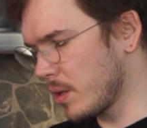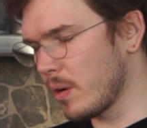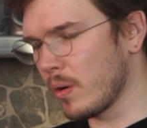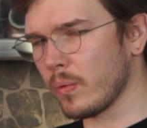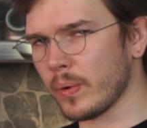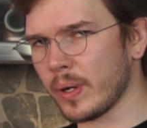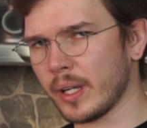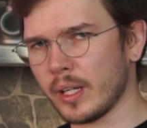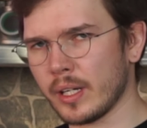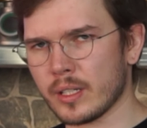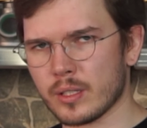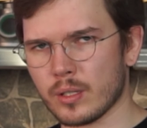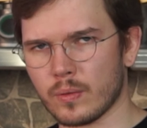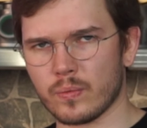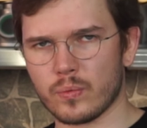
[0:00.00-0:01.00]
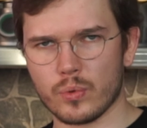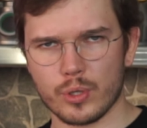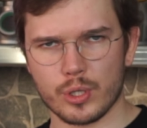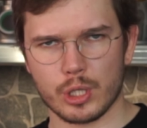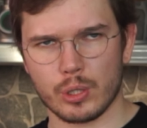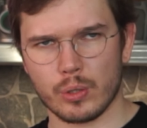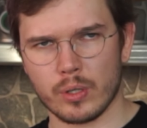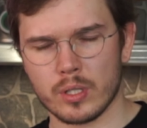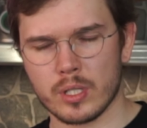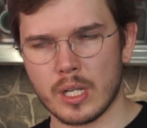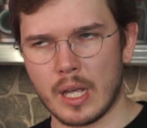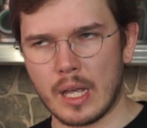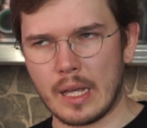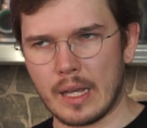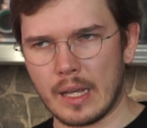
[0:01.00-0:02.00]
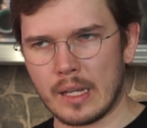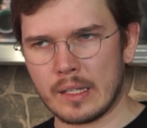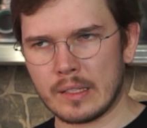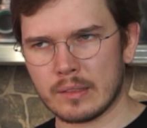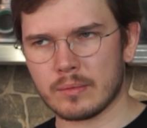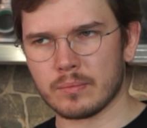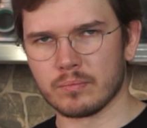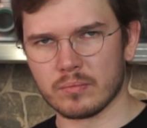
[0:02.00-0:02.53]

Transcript: of heads and 4 shots, and